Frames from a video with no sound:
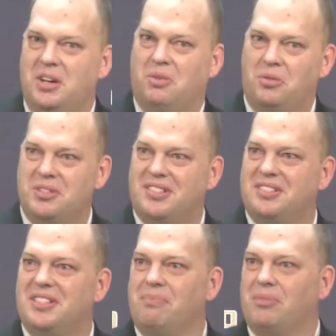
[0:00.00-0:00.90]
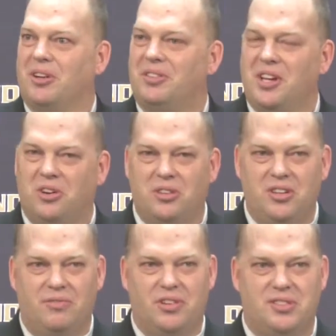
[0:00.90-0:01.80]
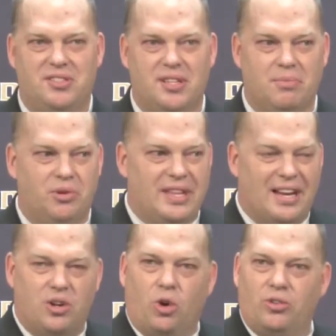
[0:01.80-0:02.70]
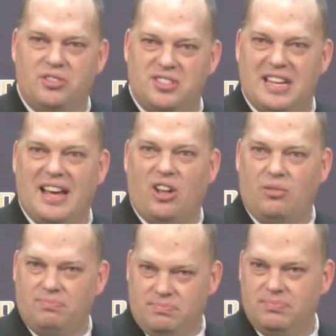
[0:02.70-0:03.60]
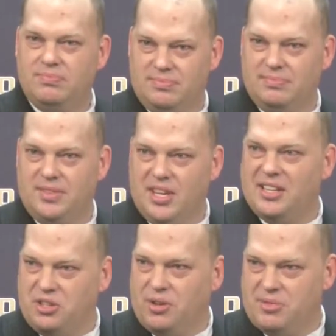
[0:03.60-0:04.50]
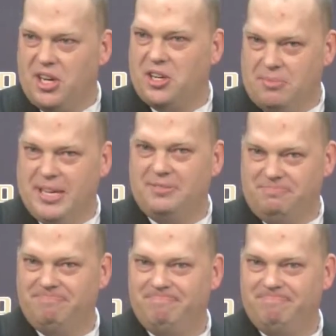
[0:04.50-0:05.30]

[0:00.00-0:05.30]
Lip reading: One was the symbol, the Oakland University symbol with that golden sail. You guys know what I'm talking about?